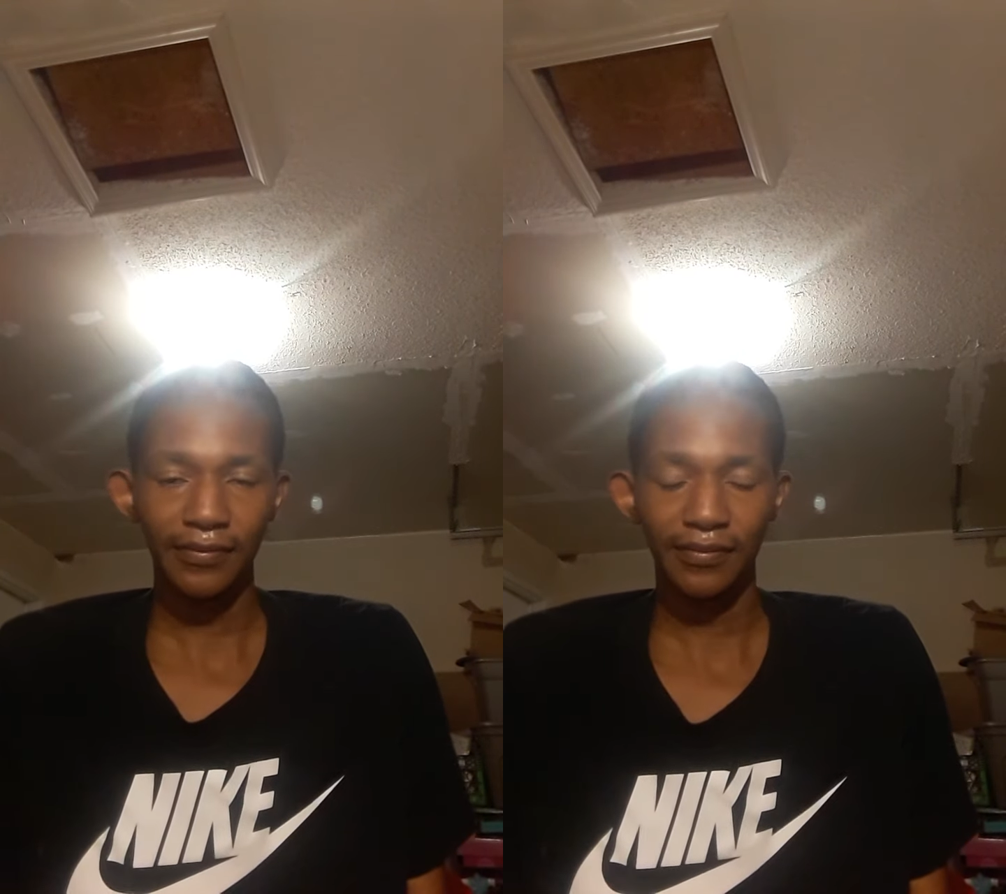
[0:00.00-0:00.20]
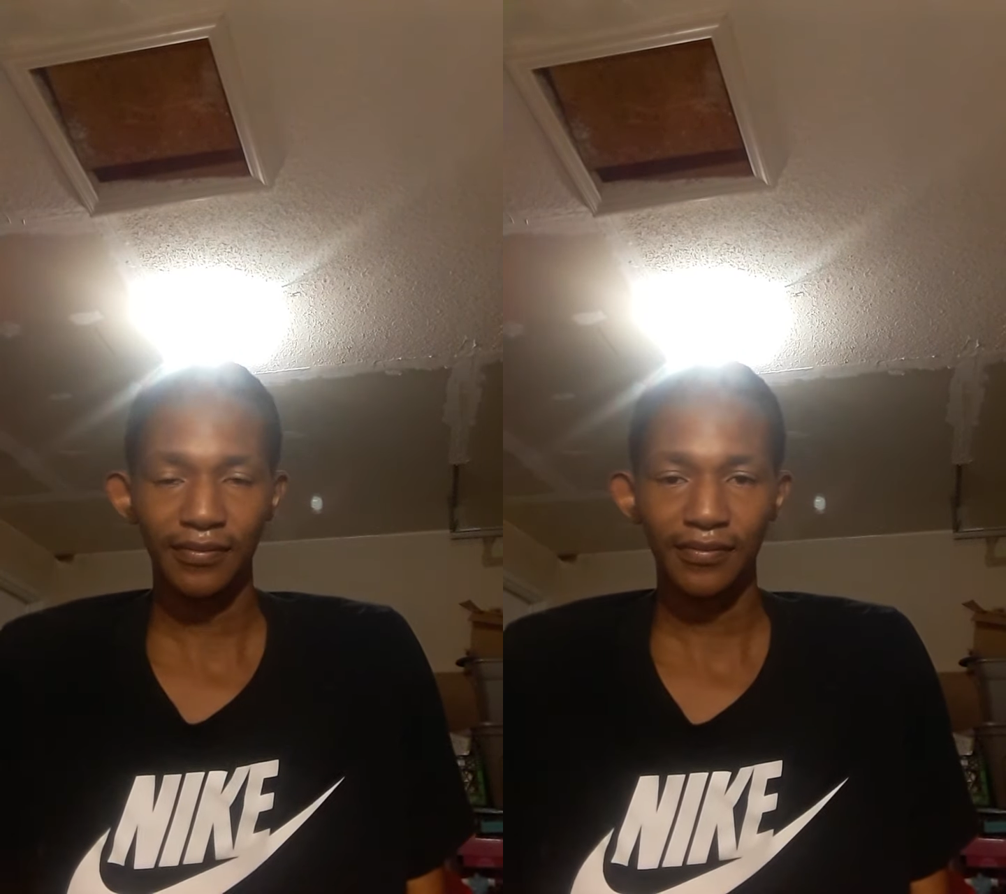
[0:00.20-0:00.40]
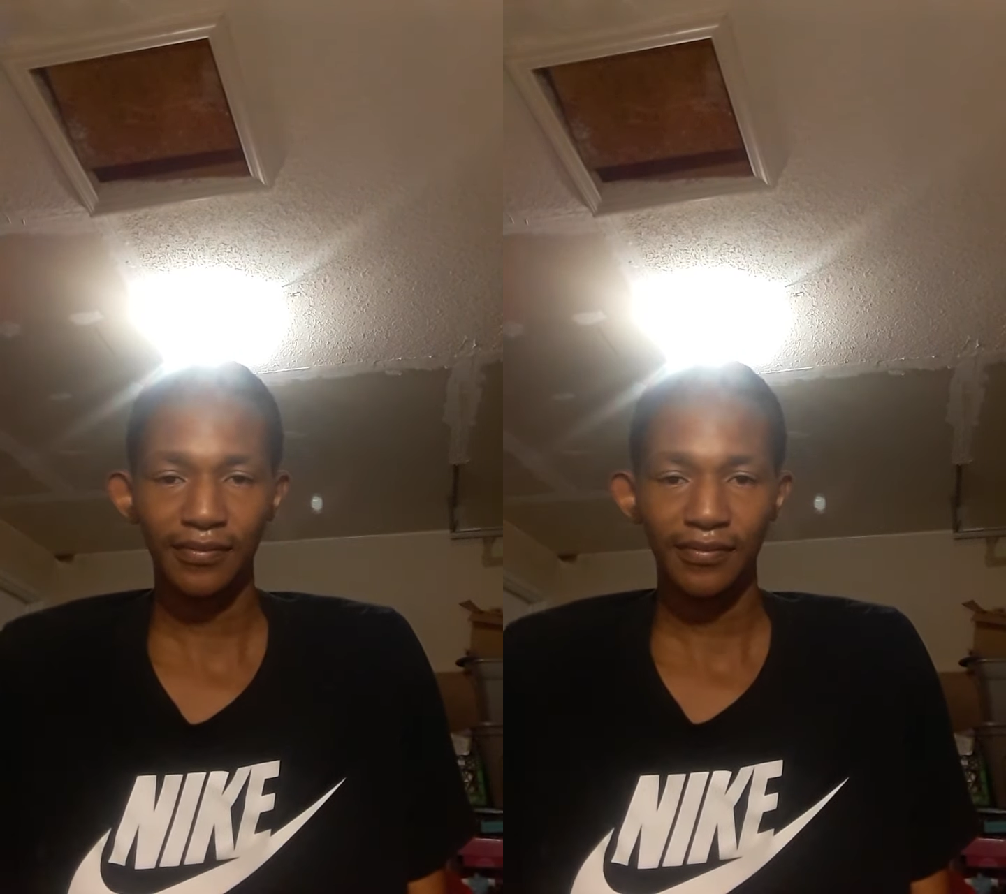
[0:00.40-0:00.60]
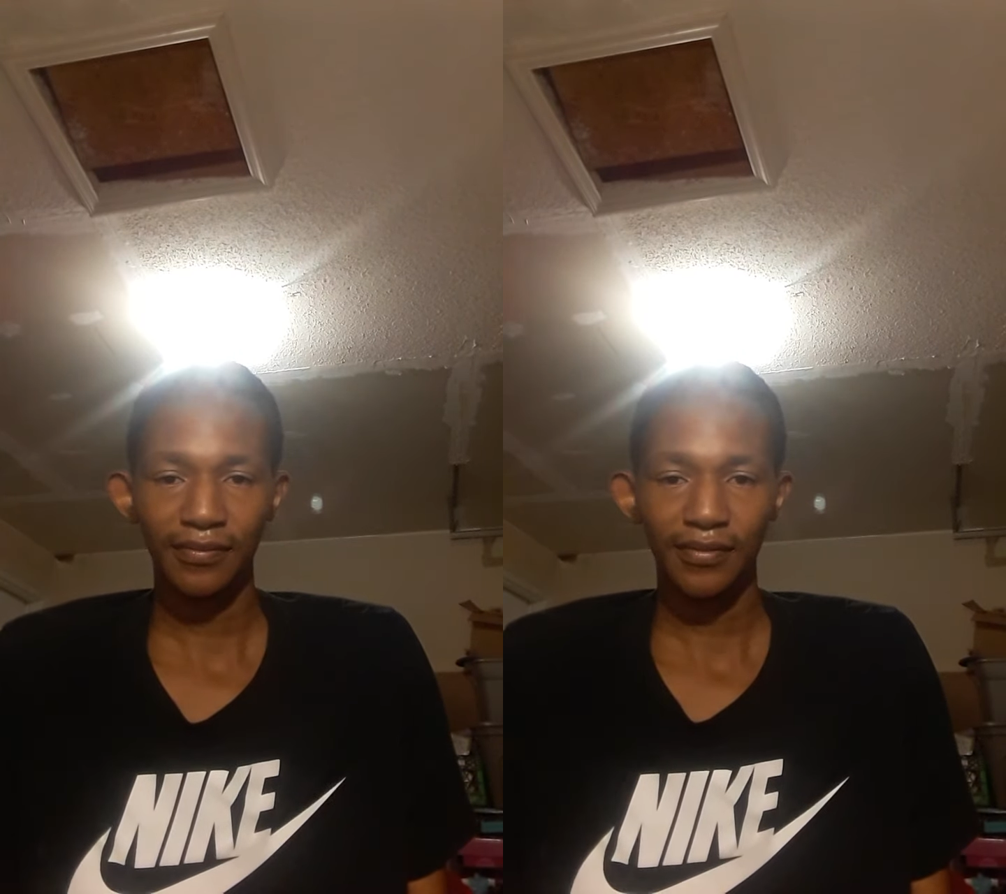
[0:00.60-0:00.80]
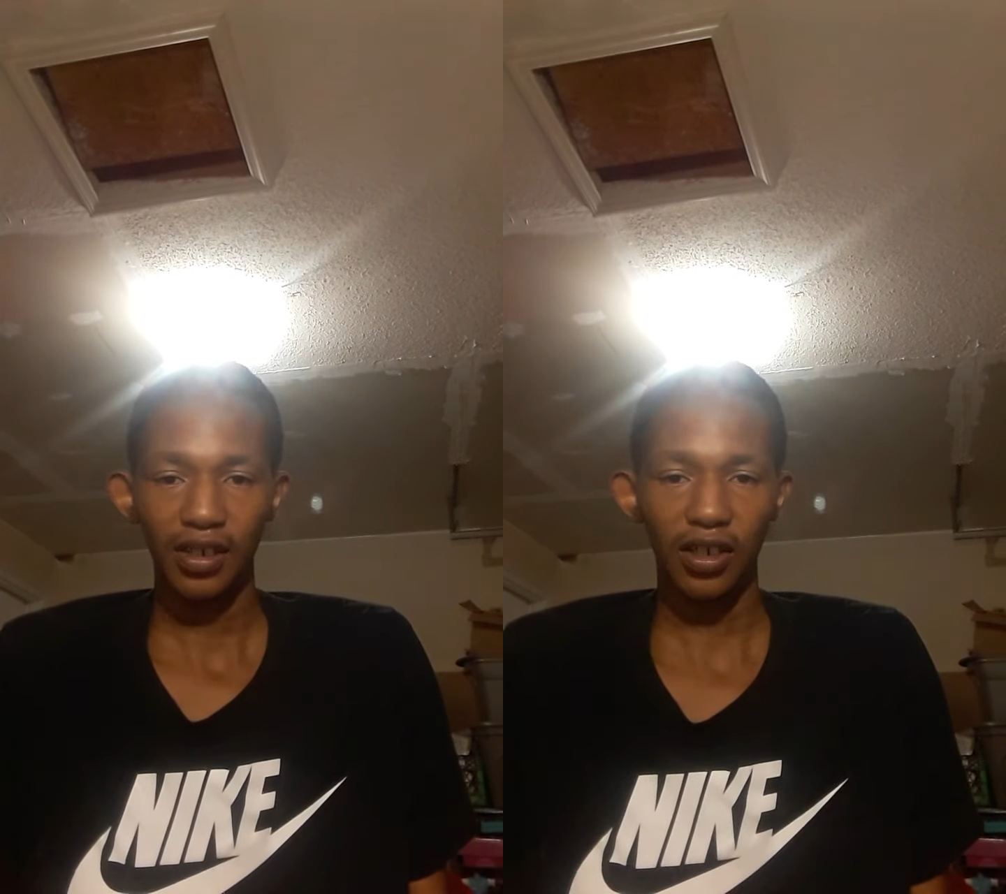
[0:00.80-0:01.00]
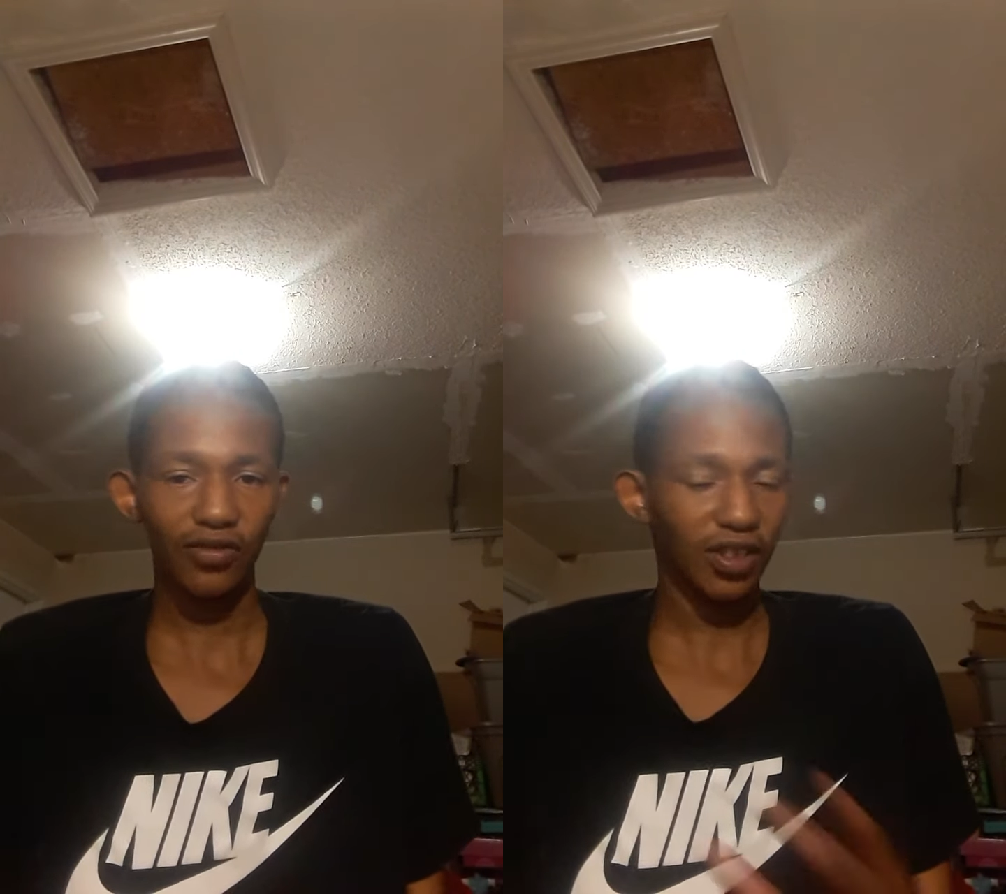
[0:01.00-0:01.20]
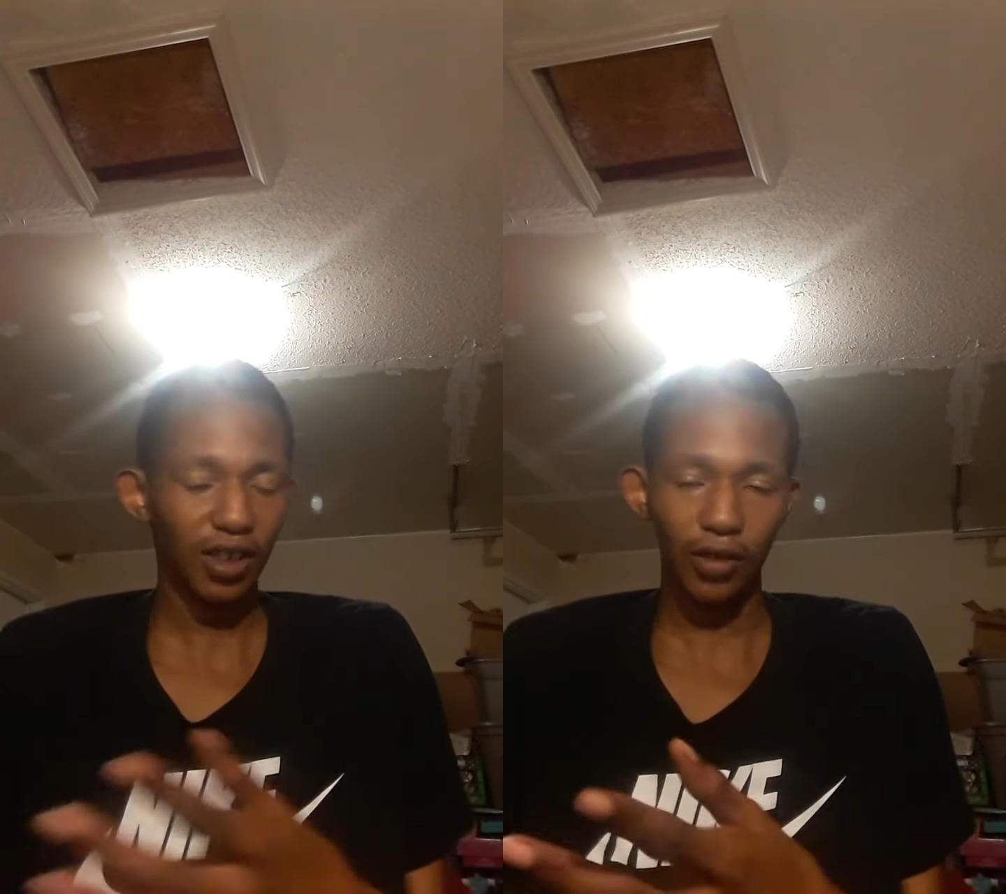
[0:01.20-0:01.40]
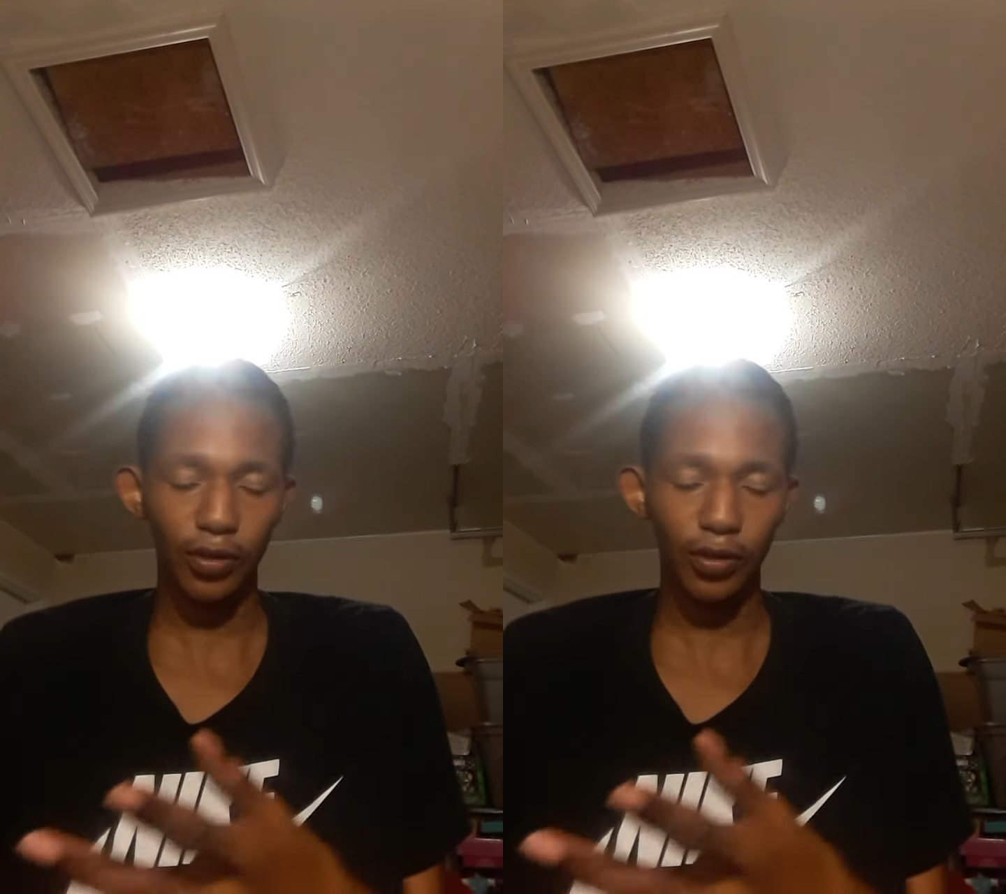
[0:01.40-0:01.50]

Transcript: Because for some reason, people don't